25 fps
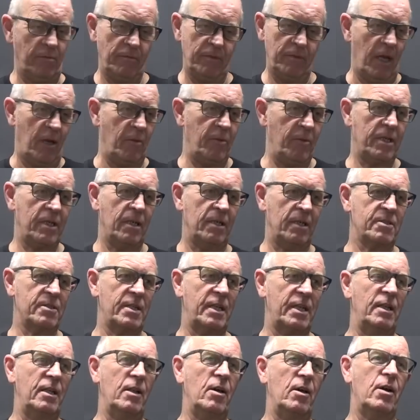No. We can't
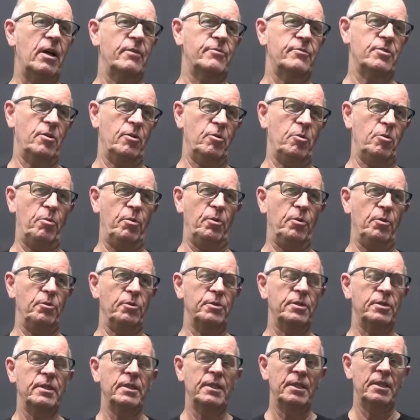send livestock abroad,
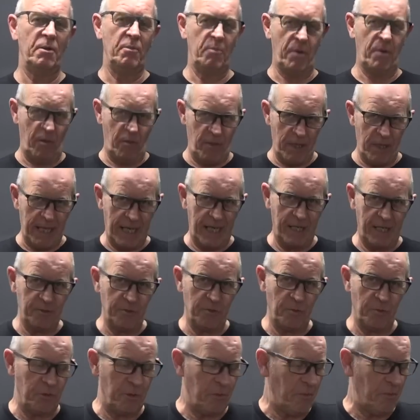but we can do
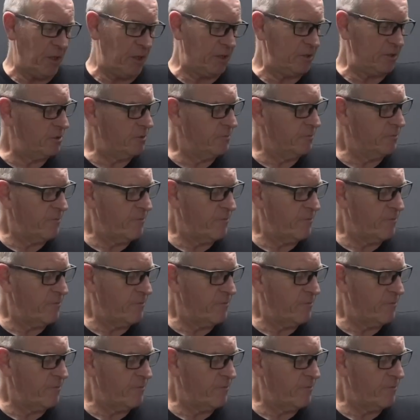all the merch.